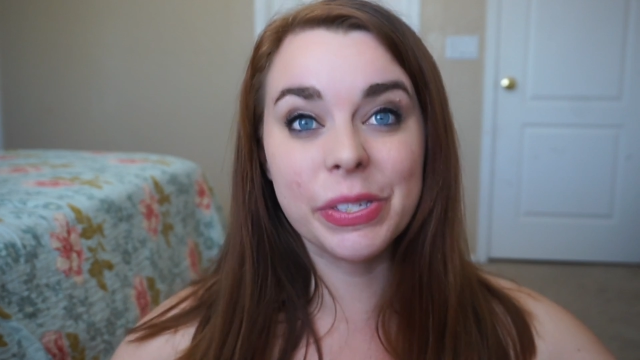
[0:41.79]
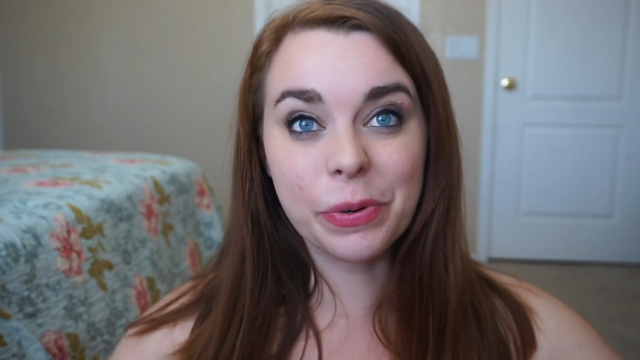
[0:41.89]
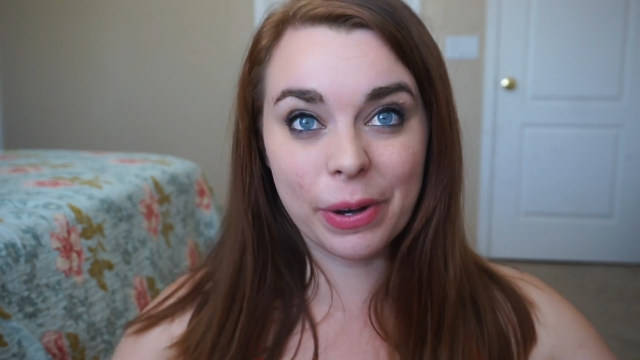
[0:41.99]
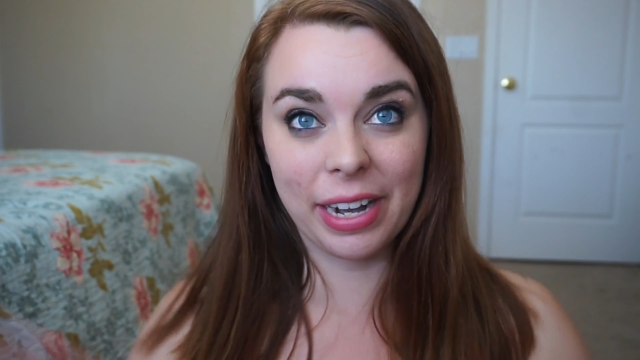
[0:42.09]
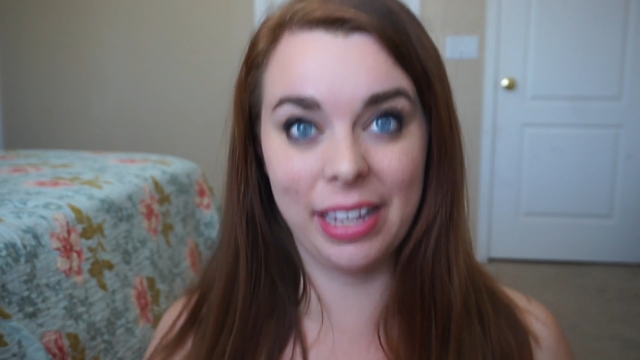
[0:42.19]

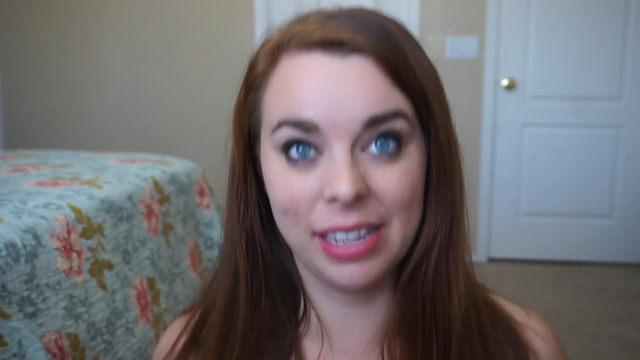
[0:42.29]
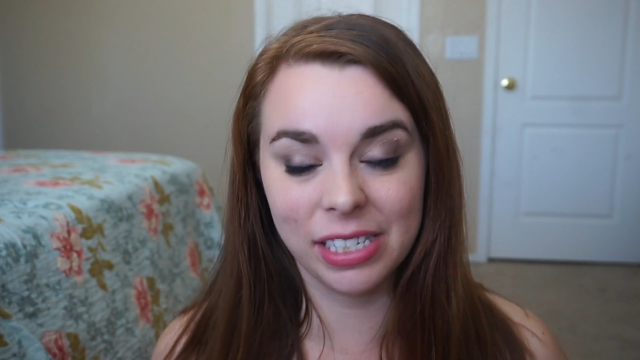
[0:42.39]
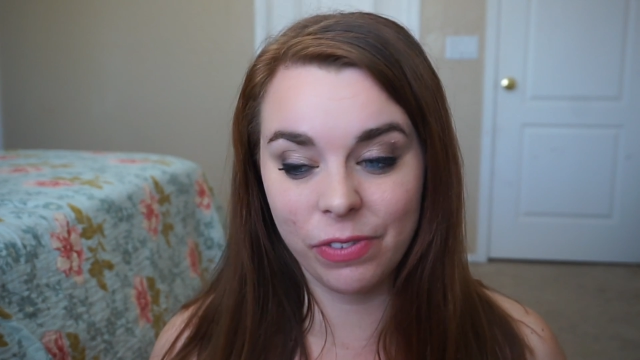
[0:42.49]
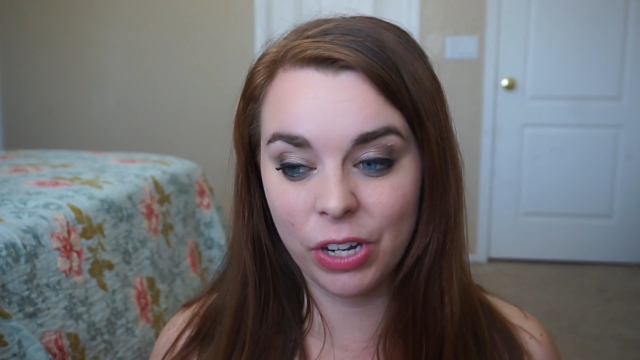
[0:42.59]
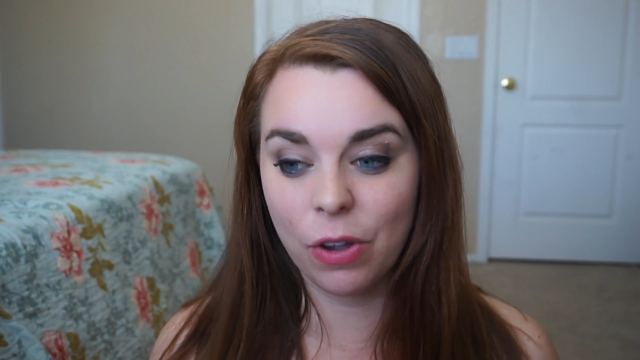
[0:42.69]
story in
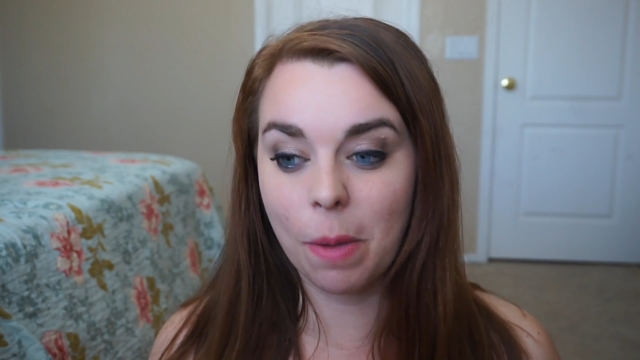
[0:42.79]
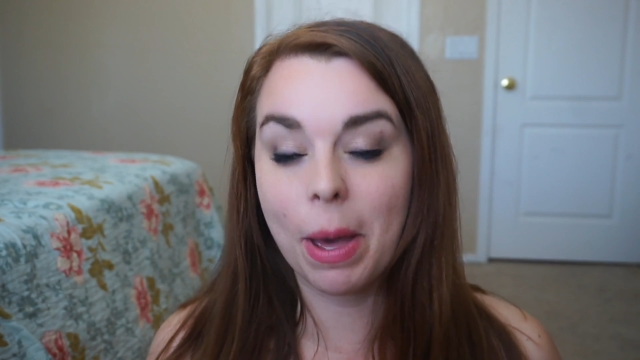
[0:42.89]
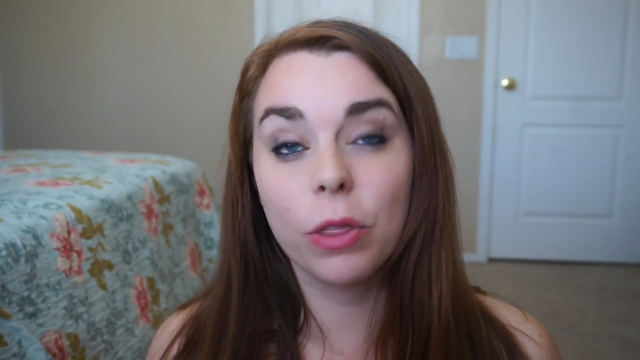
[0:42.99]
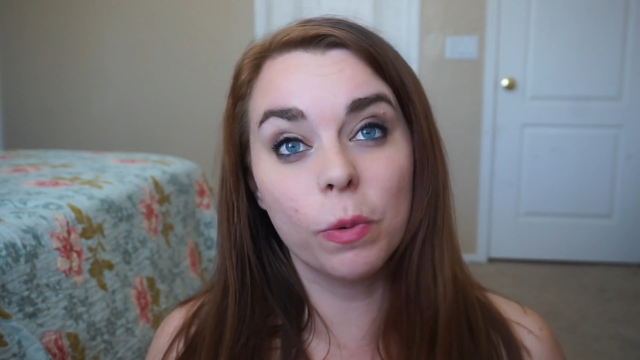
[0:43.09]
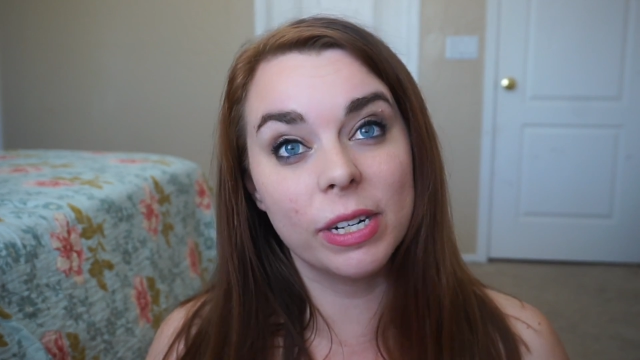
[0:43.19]
this video
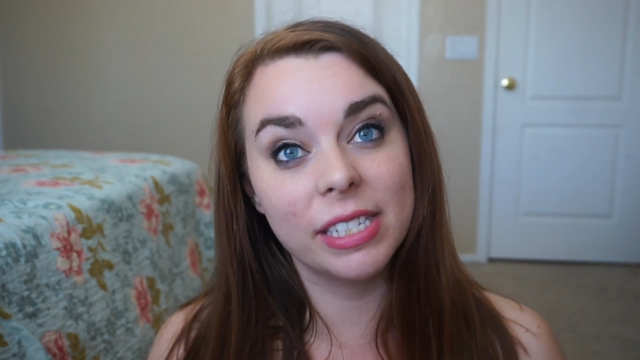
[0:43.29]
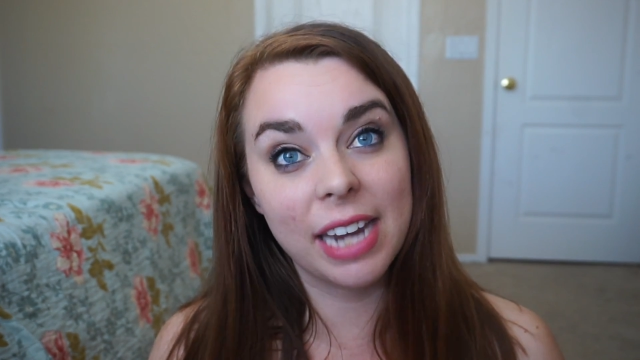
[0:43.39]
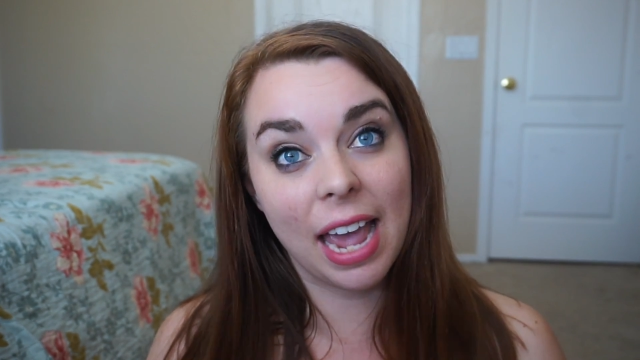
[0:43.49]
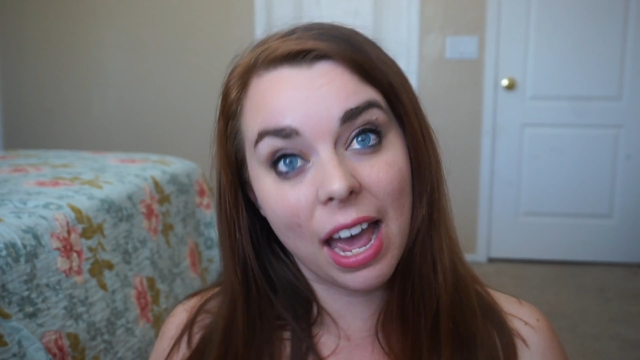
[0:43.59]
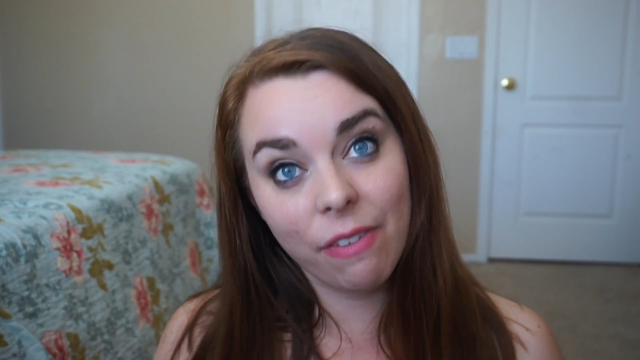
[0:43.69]
about the worst
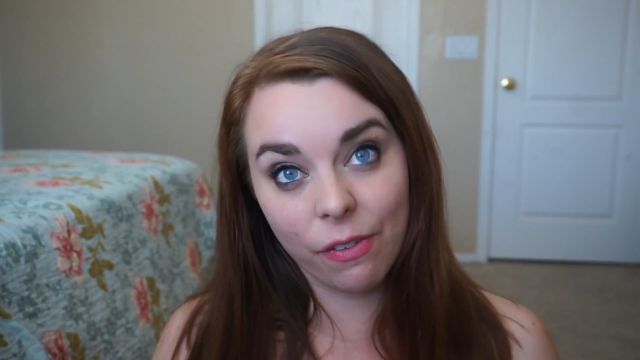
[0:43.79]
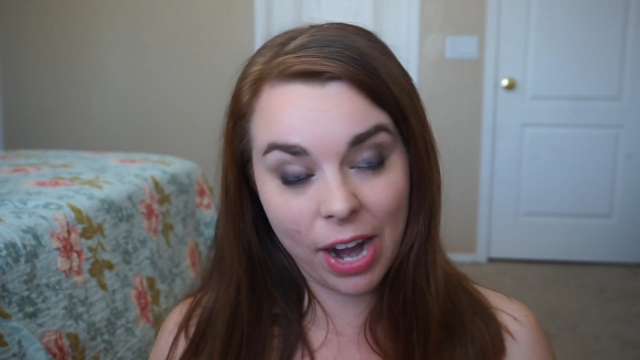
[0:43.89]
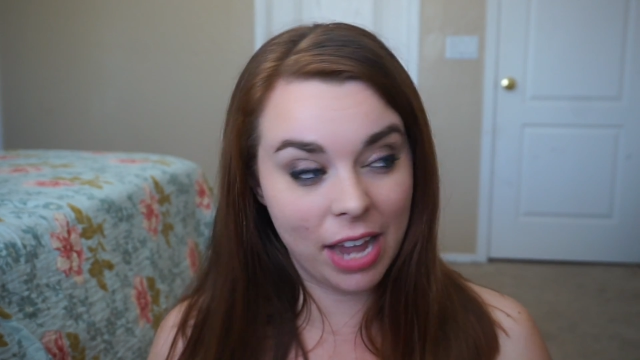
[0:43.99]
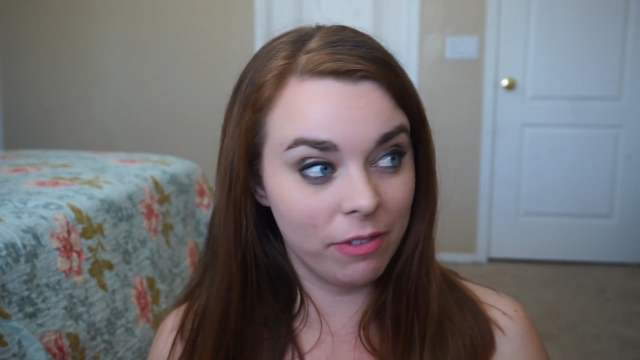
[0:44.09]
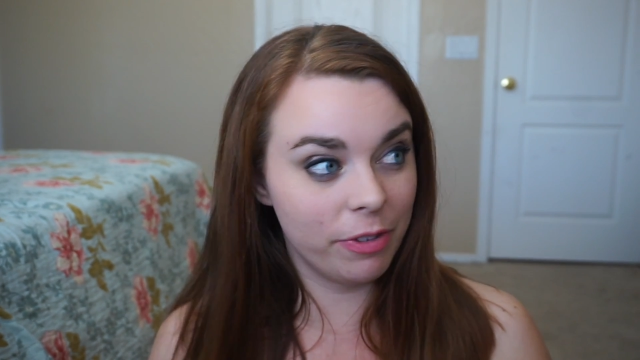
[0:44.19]
day I've ever
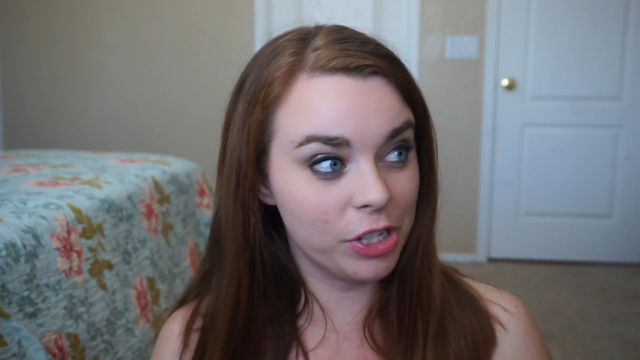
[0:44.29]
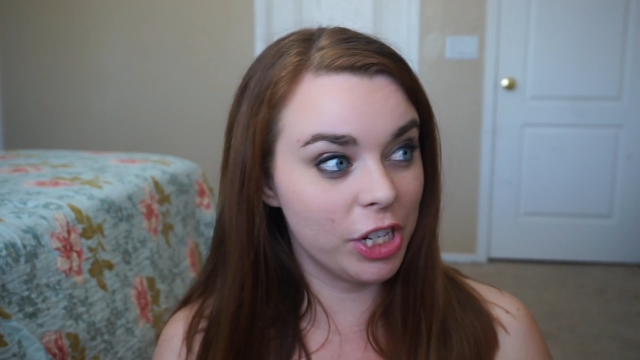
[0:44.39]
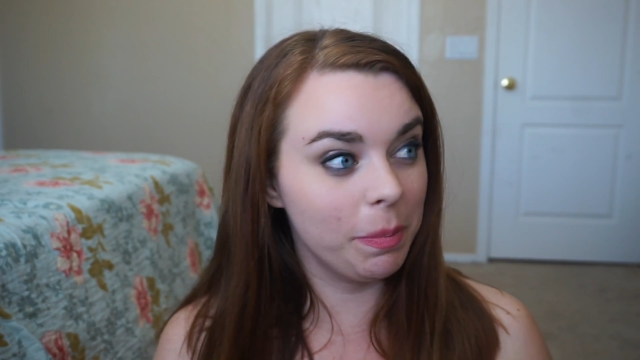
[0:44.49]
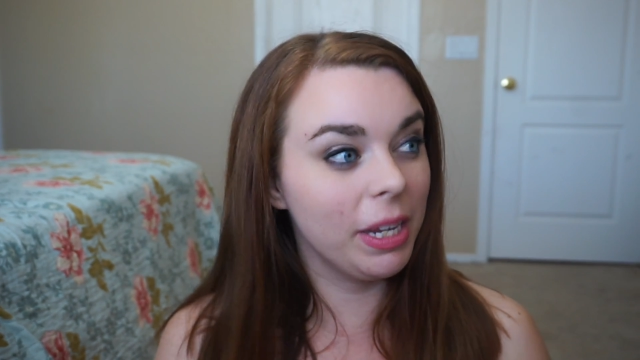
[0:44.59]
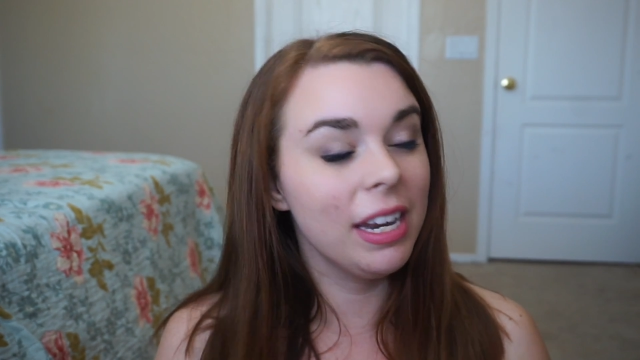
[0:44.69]
had in fish
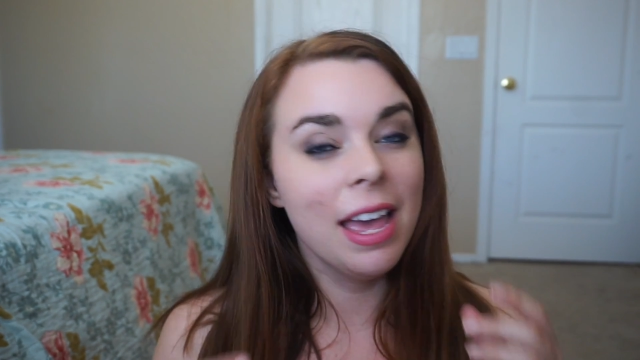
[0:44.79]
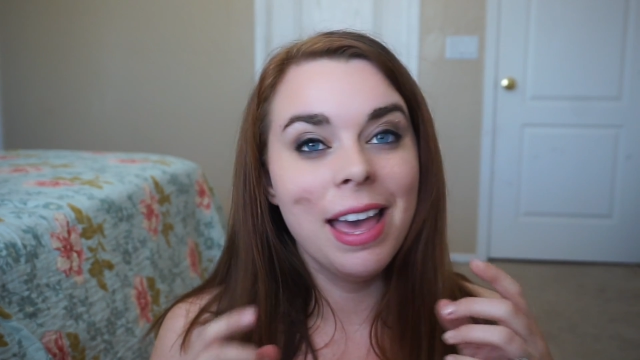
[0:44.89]
keeping,